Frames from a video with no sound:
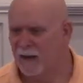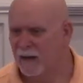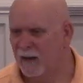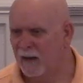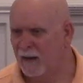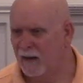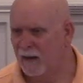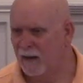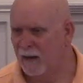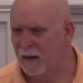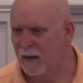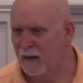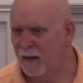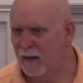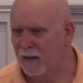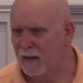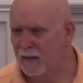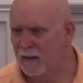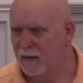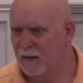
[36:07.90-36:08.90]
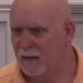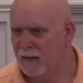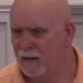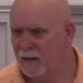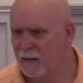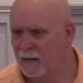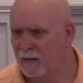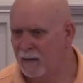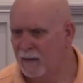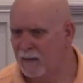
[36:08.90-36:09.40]

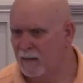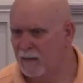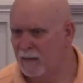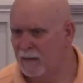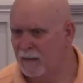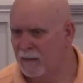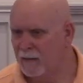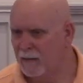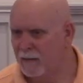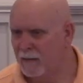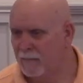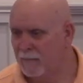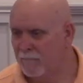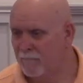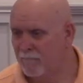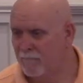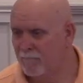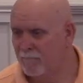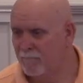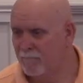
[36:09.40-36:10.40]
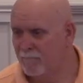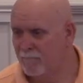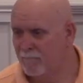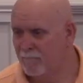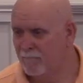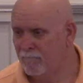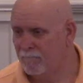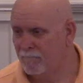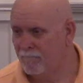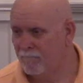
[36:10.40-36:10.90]

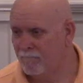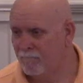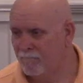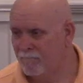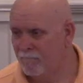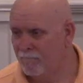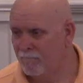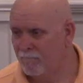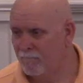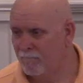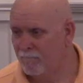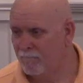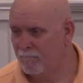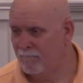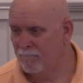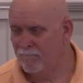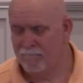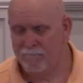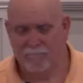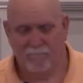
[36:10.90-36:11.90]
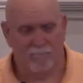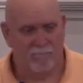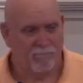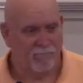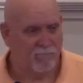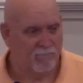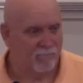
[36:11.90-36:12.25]
[no speech]